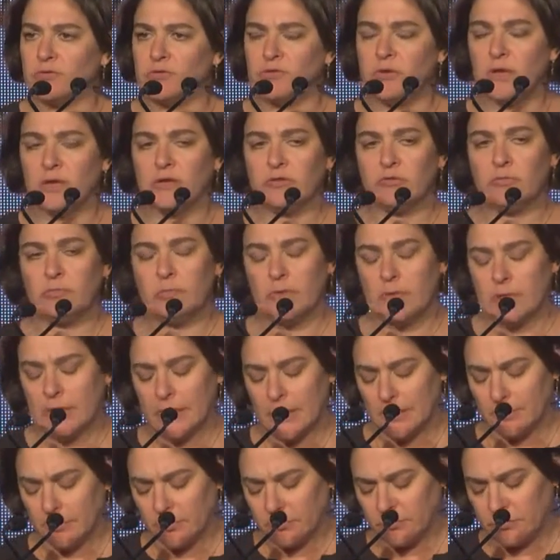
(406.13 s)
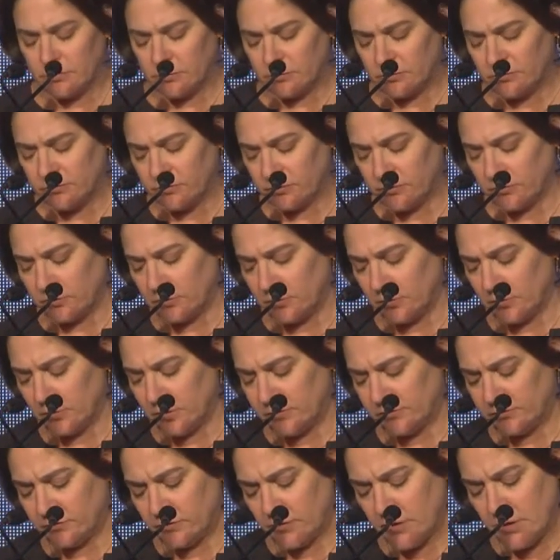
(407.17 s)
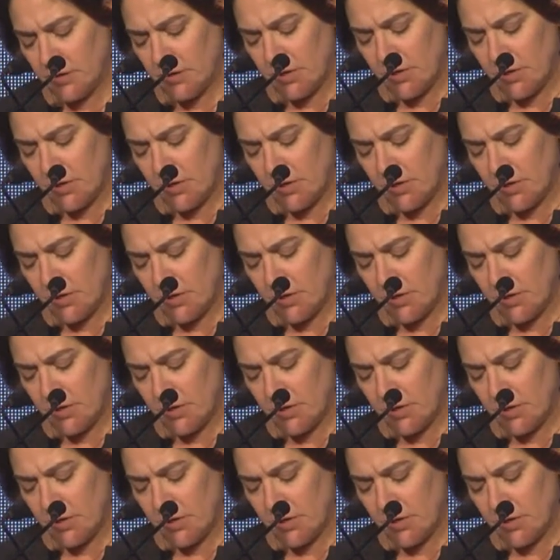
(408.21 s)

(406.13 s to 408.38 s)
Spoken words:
States being able to secure its